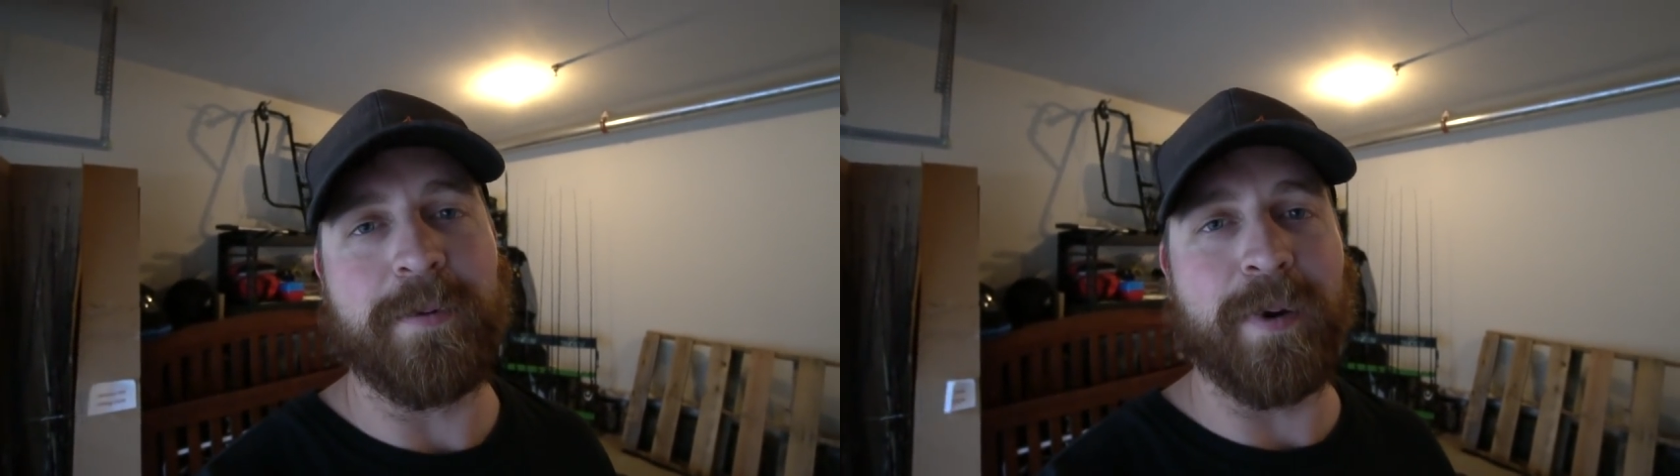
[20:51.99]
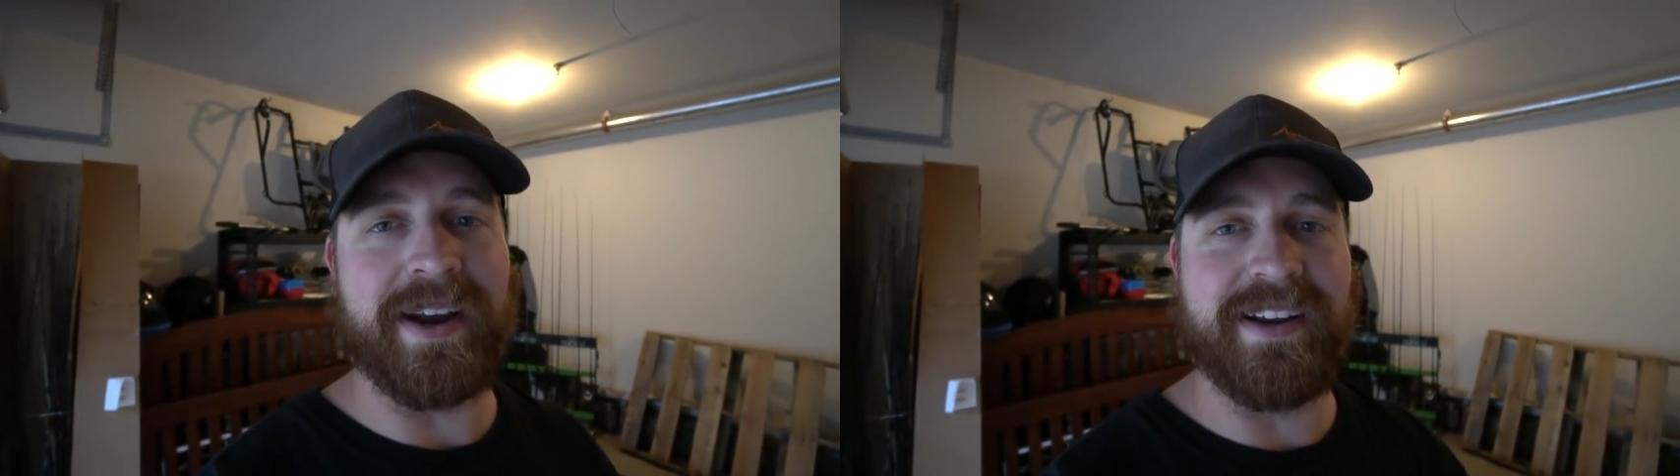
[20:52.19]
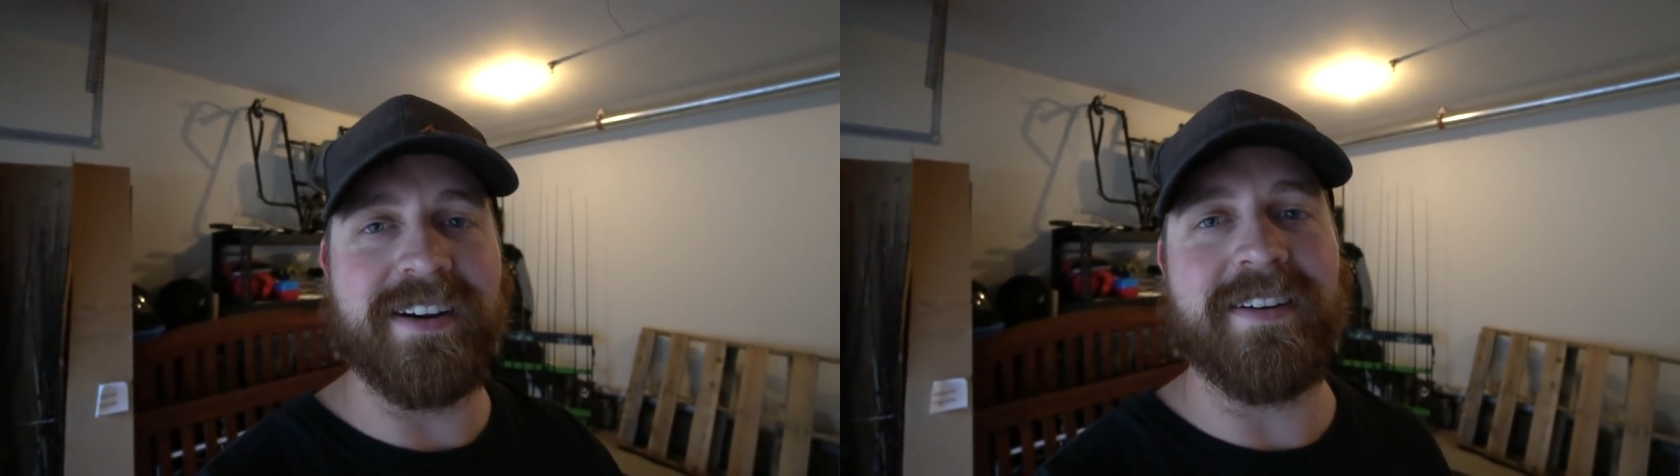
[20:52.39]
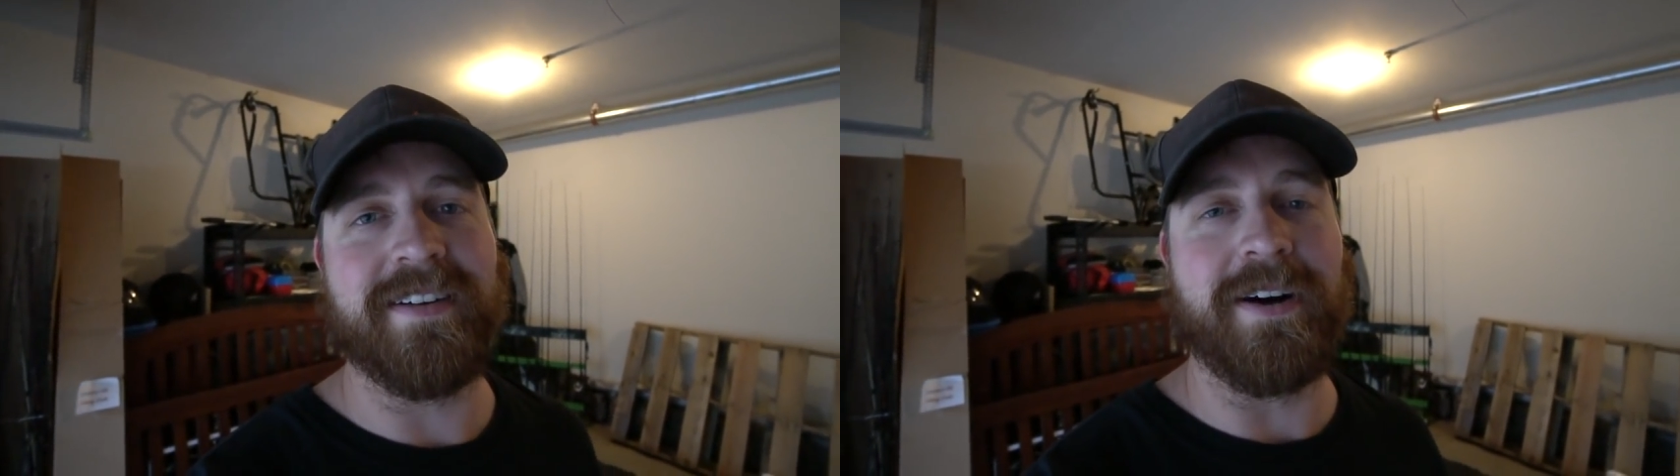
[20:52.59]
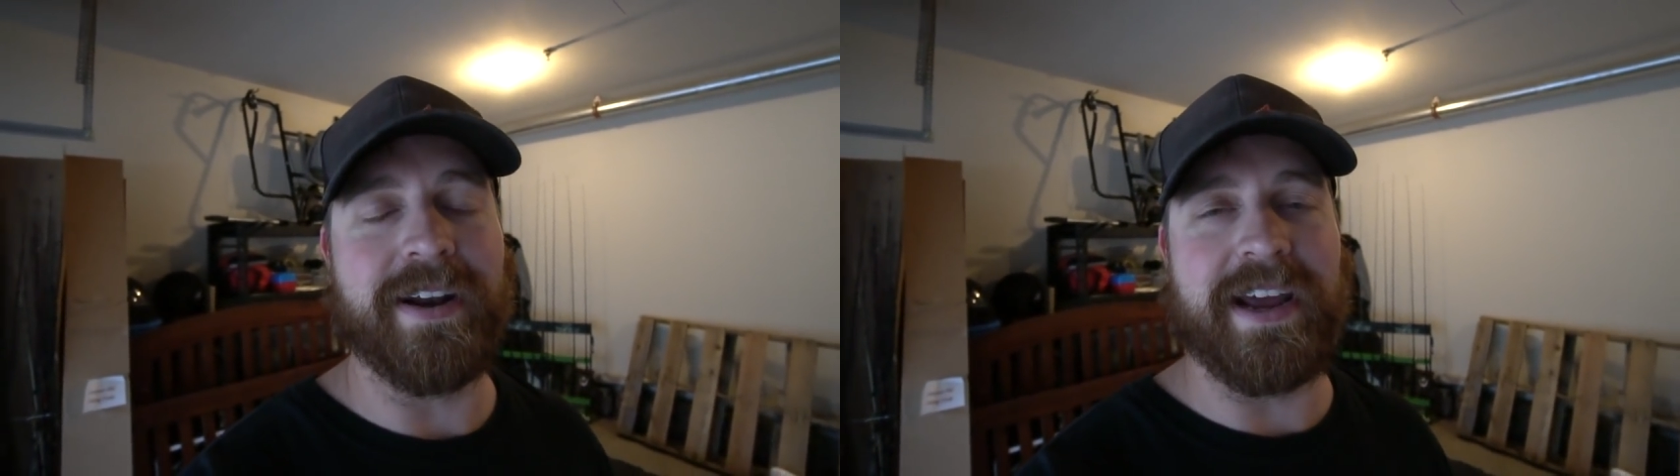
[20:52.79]
right here
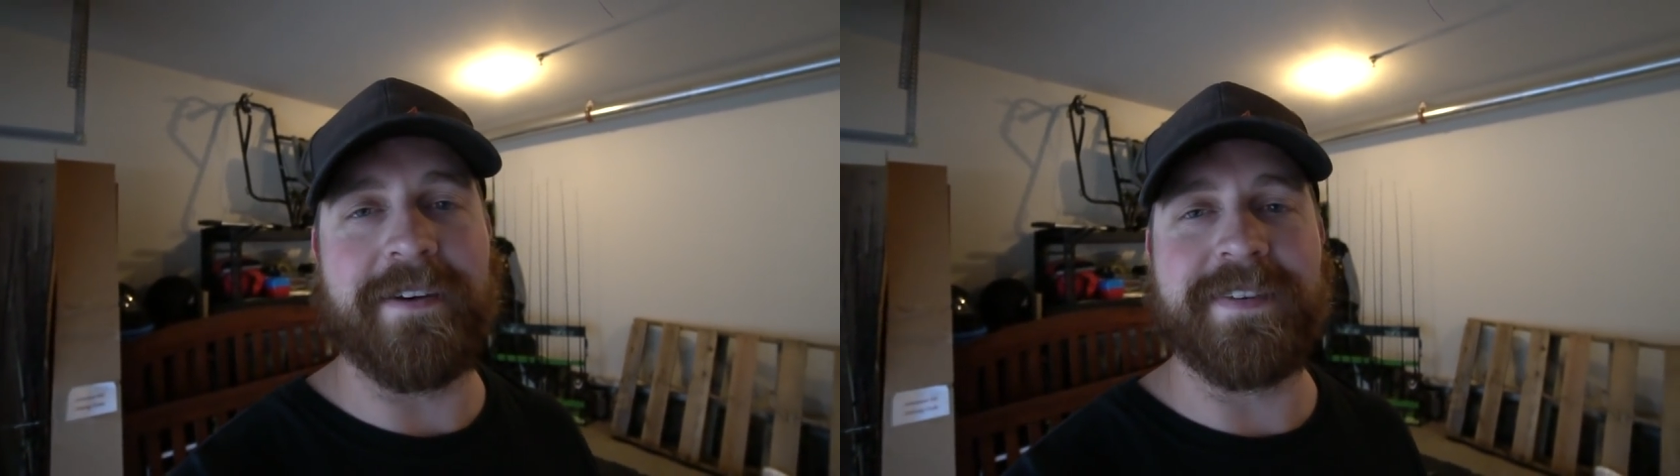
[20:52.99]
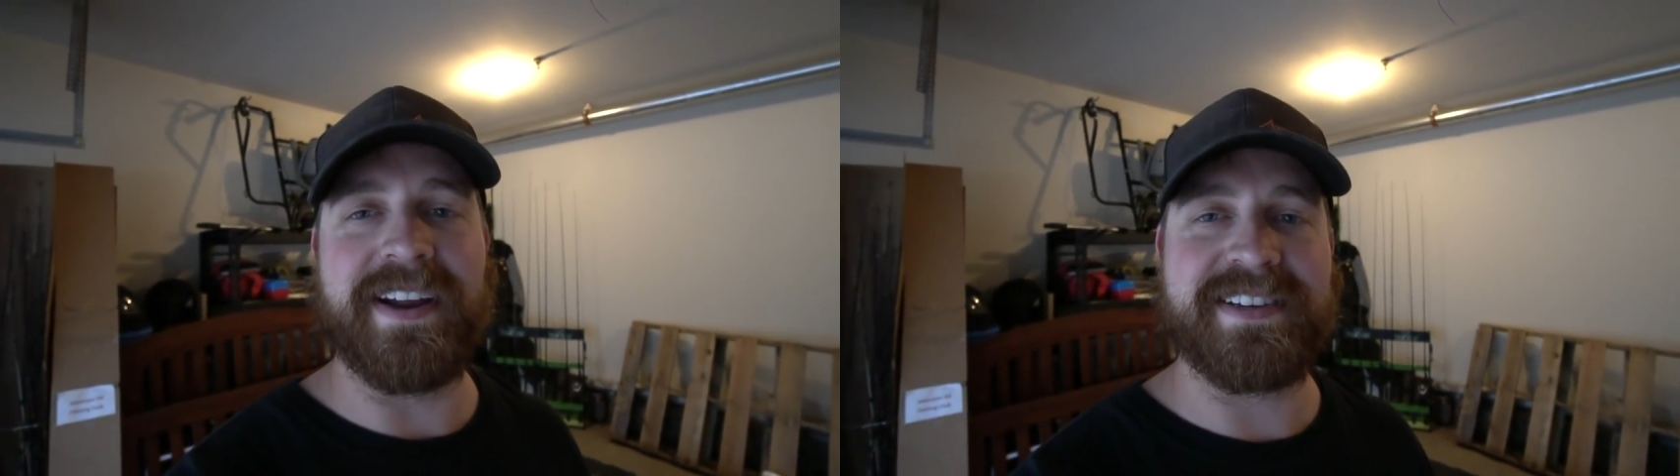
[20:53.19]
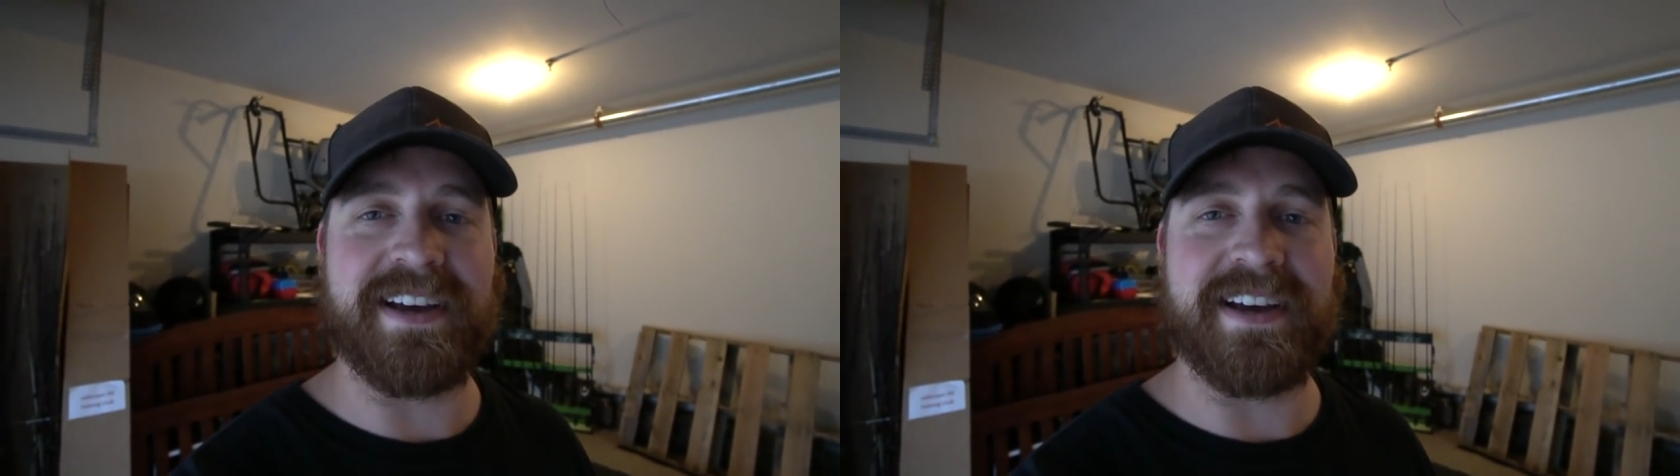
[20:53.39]
on AFNS